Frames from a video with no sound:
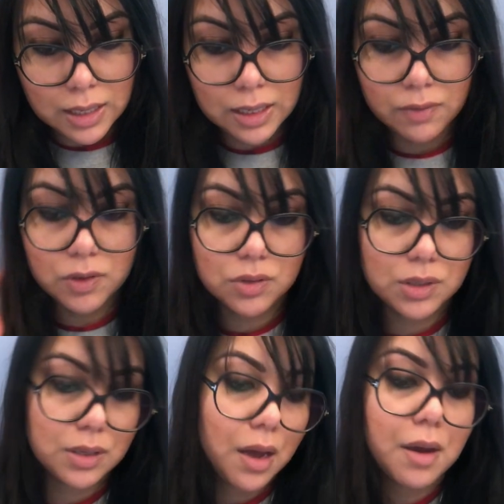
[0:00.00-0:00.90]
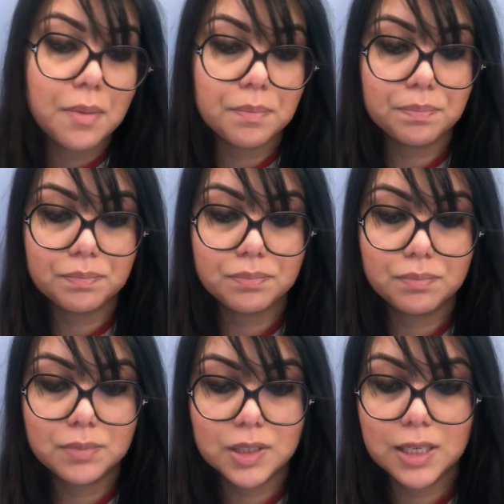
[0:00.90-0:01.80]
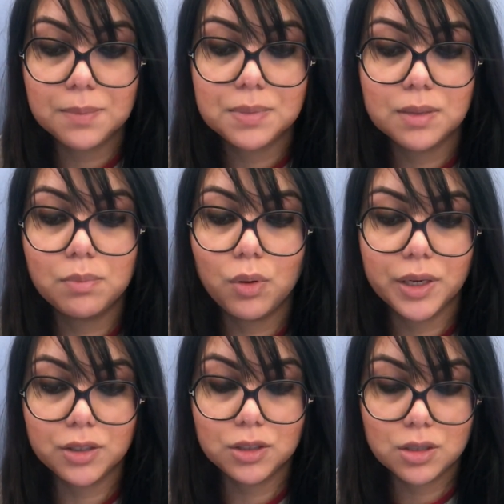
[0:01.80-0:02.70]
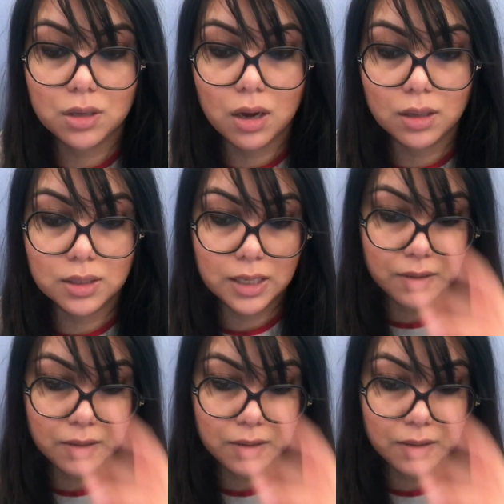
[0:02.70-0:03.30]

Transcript: give you some tips and pointers on the day